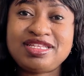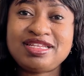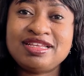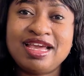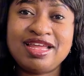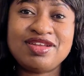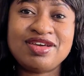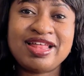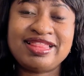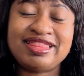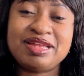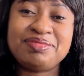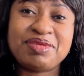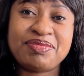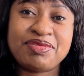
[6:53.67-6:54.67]
another
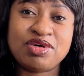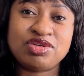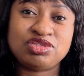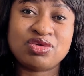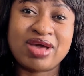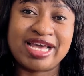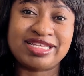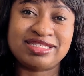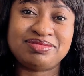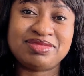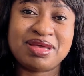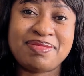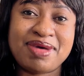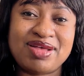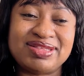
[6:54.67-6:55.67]
thing people also ask me
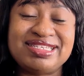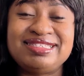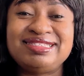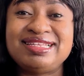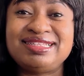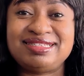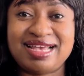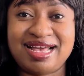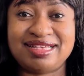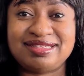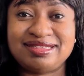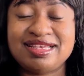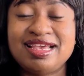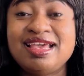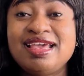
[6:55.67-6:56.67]
about is the
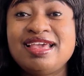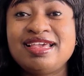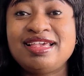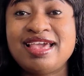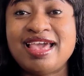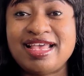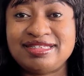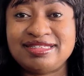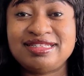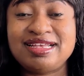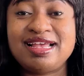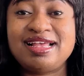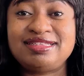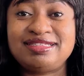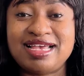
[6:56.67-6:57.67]
tax. Yes,
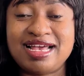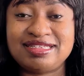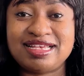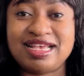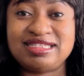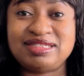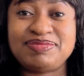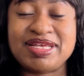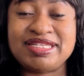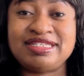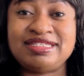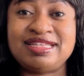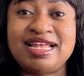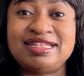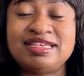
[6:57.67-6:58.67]
the tax aspect
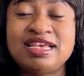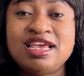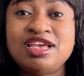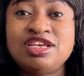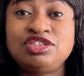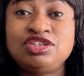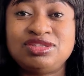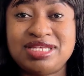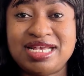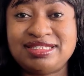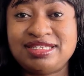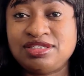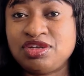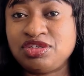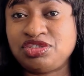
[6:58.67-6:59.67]
is that your
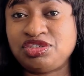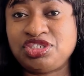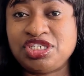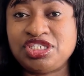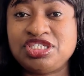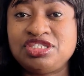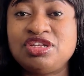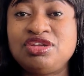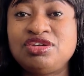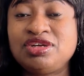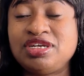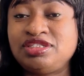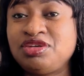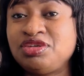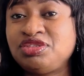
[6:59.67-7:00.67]
tax is going to change. It's no
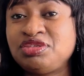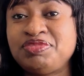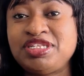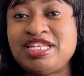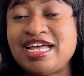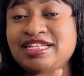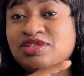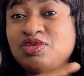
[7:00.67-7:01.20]
longer going to be that